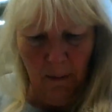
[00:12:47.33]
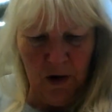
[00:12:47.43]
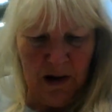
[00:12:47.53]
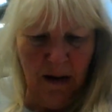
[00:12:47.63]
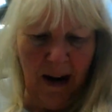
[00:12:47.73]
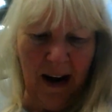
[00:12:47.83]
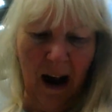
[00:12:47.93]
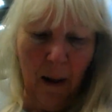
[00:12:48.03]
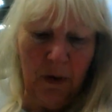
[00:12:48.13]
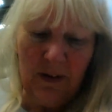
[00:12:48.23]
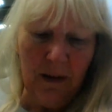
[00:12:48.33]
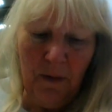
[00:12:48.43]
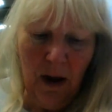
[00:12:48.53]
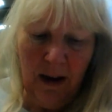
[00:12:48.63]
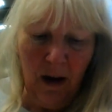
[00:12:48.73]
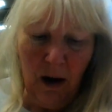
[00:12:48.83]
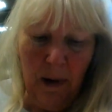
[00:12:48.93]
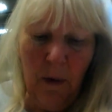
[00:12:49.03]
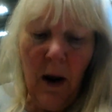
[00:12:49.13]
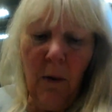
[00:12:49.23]
I'm looking it up because even I can't
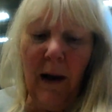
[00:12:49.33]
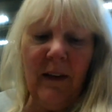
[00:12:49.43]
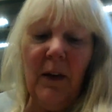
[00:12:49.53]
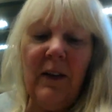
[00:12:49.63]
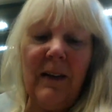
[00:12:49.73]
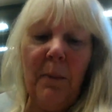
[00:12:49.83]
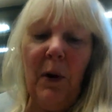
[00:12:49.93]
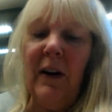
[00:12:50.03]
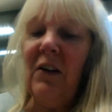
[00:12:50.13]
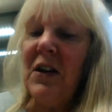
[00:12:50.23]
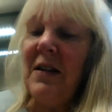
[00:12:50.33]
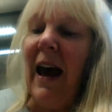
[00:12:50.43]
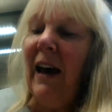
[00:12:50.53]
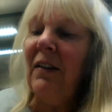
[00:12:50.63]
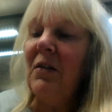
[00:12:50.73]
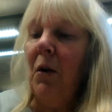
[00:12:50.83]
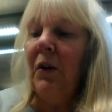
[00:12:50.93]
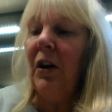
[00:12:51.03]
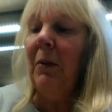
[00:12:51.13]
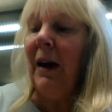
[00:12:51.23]
remember. Right, so it's simple. It's just
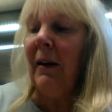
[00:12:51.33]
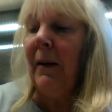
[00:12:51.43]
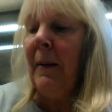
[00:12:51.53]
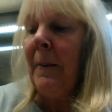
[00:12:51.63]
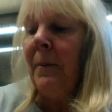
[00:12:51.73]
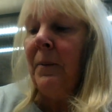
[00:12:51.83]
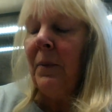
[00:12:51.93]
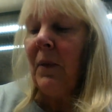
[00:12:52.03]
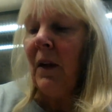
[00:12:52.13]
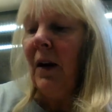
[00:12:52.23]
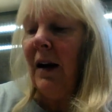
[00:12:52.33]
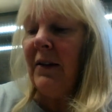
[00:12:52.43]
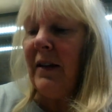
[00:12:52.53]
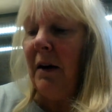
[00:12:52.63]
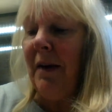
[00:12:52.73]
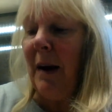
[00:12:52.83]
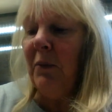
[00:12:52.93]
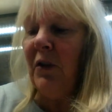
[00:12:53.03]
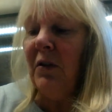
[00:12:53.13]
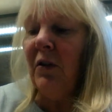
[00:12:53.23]

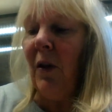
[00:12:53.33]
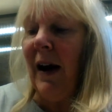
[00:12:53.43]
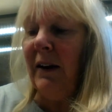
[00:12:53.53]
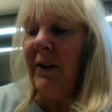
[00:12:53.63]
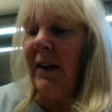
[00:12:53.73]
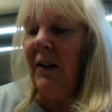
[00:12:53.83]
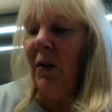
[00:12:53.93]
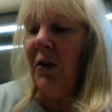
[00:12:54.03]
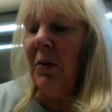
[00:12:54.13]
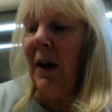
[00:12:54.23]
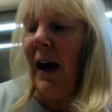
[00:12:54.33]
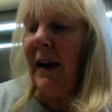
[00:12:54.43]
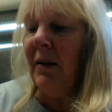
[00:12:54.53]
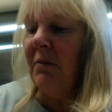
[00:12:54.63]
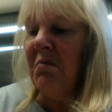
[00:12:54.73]
s.hewitt@southampton.ac.uk.